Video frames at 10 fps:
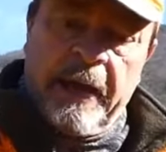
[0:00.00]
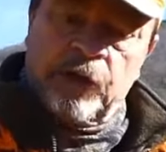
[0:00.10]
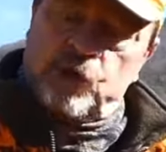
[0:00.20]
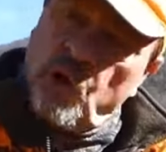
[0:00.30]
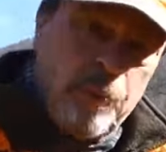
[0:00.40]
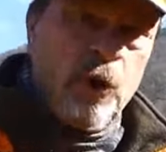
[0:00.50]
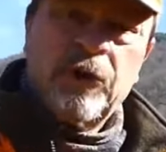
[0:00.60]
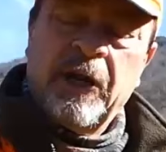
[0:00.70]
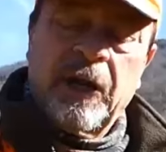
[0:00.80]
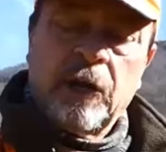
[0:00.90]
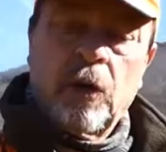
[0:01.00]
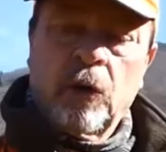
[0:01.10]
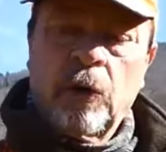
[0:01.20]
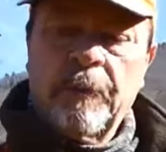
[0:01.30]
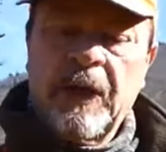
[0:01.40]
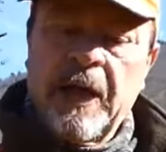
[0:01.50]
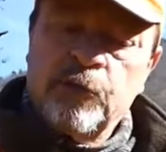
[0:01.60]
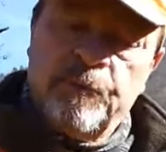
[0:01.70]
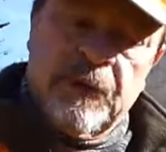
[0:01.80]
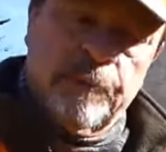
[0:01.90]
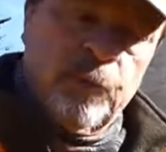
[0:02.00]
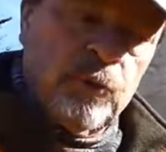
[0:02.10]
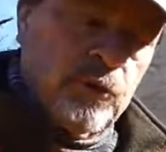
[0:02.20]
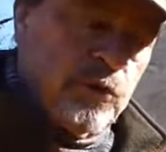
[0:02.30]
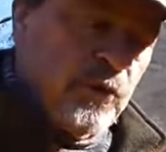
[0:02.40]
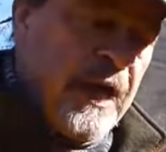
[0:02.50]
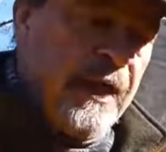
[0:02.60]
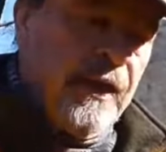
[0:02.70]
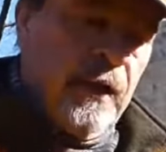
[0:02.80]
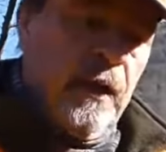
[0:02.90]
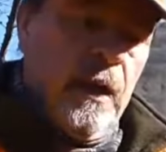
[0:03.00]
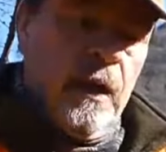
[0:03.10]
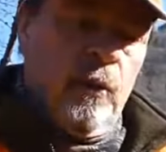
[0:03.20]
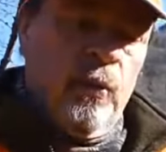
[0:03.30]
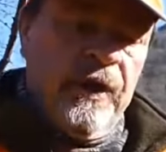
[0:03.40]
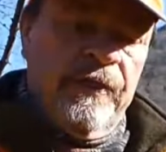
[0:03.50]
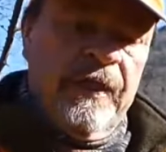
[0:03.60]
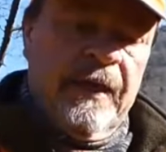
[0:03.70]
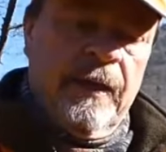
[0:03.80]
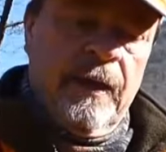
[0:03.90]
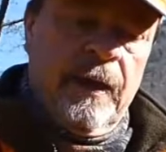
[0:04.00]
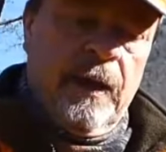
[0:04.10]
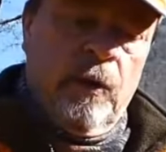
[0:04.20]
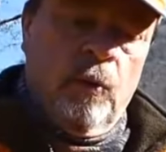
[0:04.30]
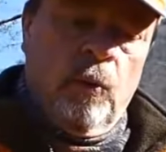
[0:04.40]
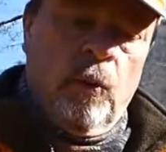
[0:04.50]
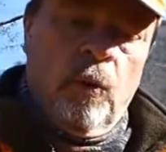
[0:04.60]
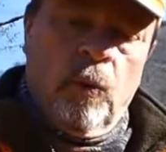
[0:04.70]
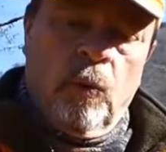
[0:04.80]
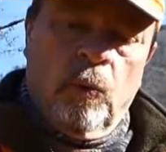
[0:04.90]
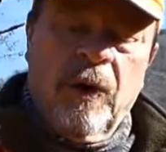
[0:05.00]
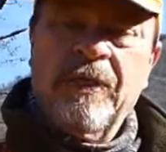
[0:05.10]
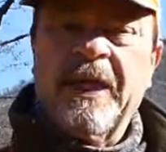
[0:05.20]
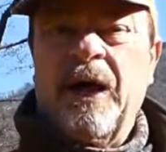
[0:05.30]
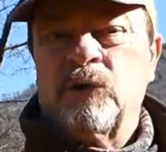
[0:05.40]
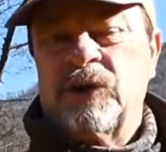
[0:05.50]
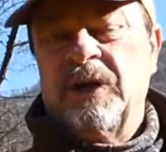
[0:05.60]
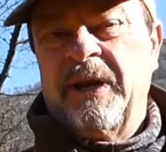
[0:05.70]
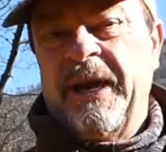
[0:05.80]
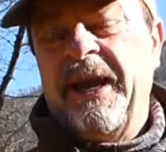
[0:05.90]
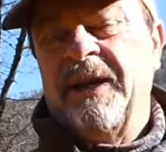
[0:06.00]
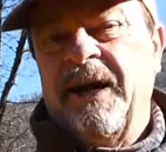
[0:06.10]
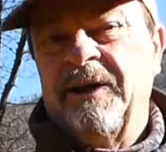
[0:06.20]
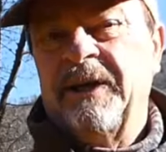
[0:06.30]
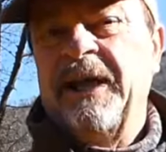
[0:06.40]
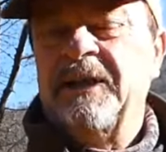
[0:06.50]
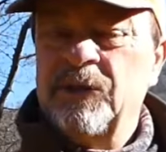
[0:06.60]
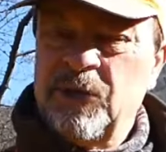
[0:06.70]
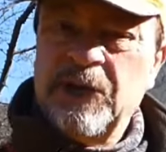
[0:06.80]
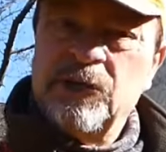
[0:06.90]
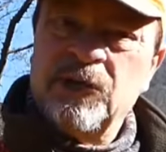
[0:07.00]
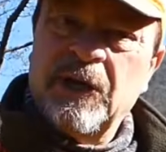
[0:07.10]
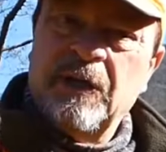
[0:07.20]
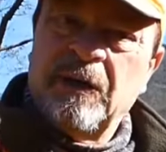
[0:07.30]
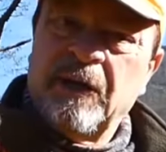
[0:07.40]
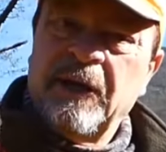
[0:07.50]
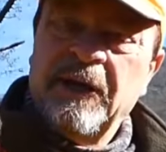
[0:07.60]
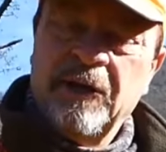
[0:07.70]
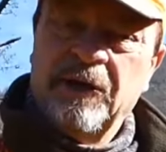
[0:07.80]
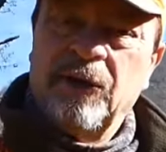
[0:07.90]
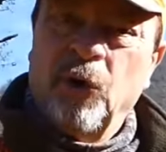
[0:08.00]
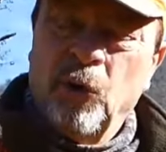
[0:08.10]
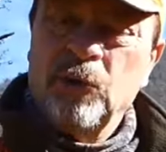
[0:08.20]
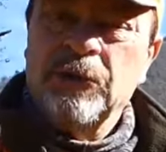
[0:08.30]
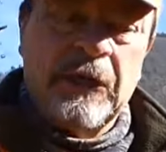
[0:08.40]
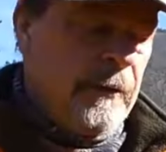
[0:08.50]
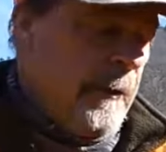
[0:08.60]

a so modern ergonomy has been put together with uh, a 1,886 uh, year old